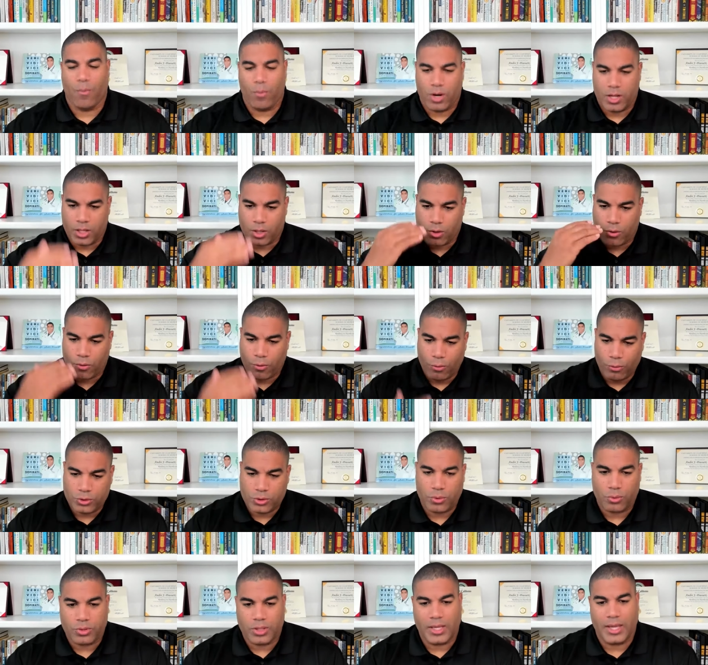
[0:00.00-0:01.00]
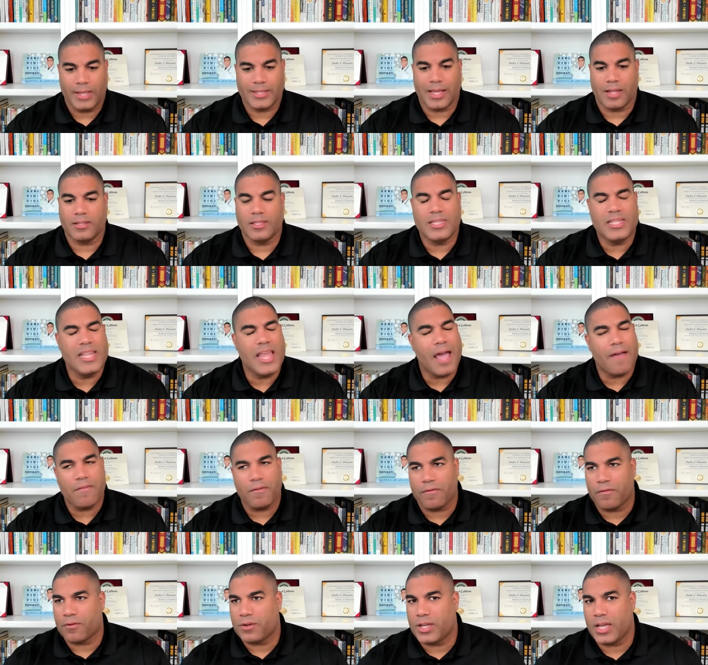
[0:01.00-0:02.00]
And one of the crucial things, I'll
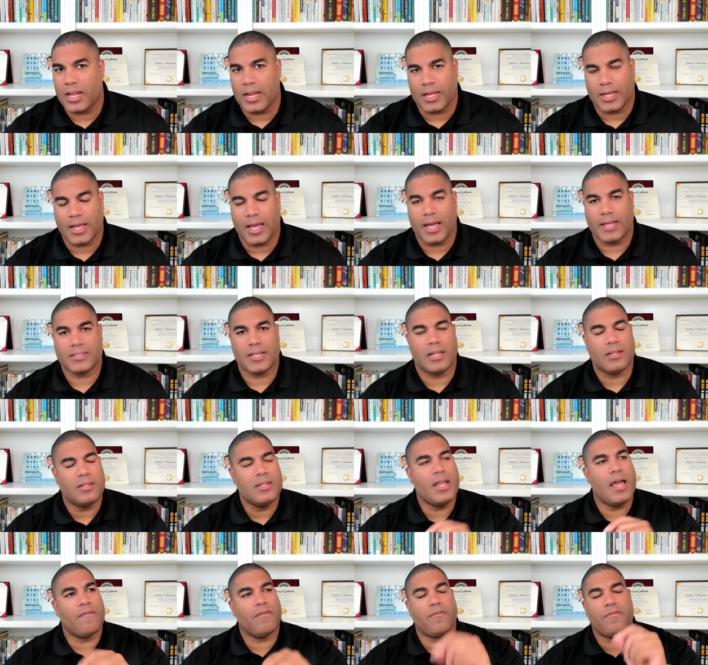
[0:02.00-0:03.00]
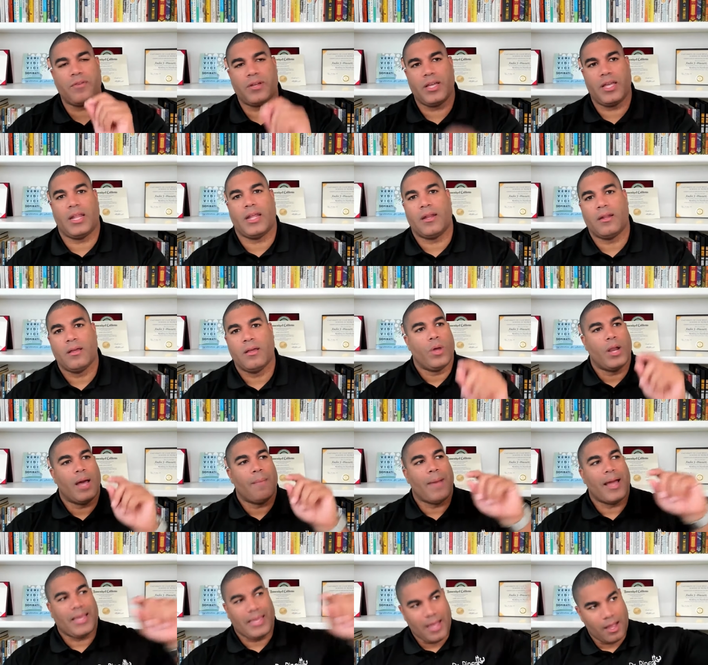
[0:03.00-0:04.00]
never forget it, guys. I'll never forget it. When
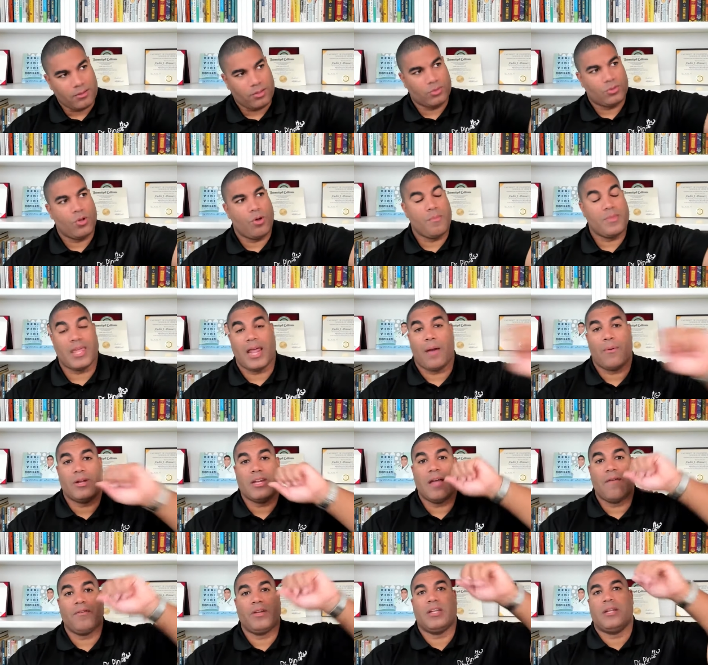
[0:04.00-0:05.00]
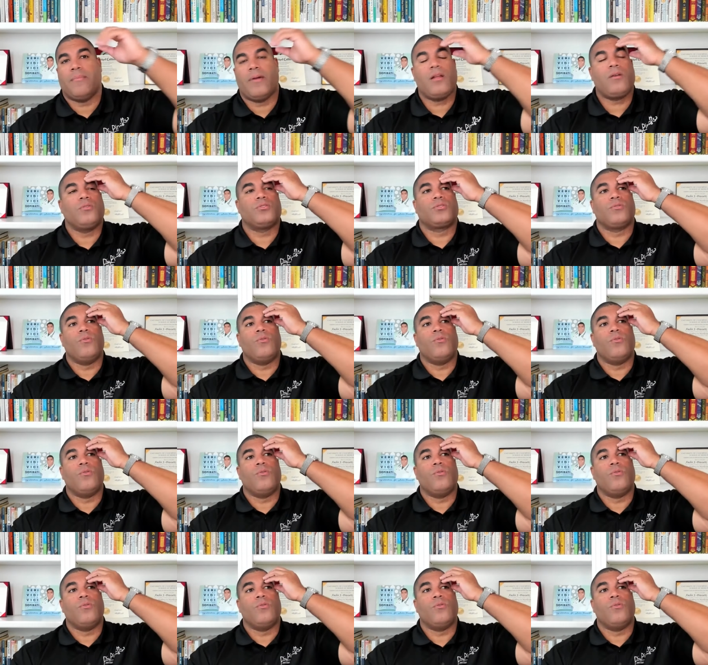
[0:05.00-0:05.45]
my counselor told me that I would never get into medical